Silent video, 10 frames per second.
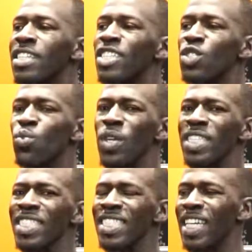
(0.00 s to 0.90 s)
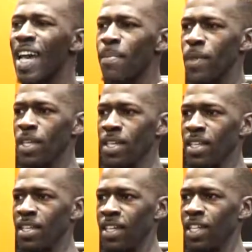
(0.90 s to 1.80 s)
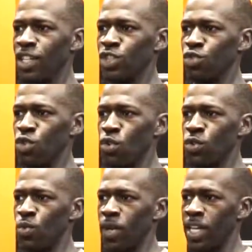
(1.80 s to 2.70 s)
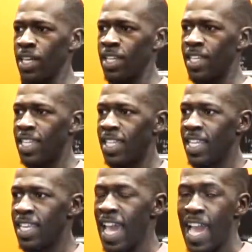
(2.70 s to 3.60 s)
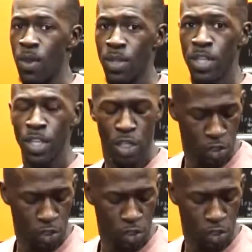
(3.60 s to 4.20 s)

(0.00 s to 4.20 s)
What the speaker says: squeeze at the top, and then controlling the weight down.